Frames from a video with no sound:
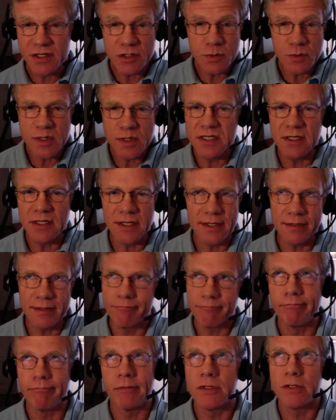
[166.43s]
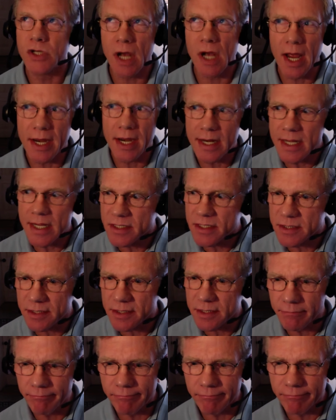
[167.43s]
recently Chinese
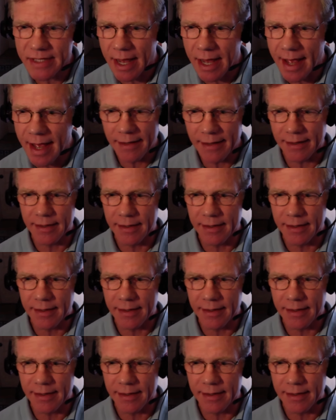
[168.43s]
and Thailand.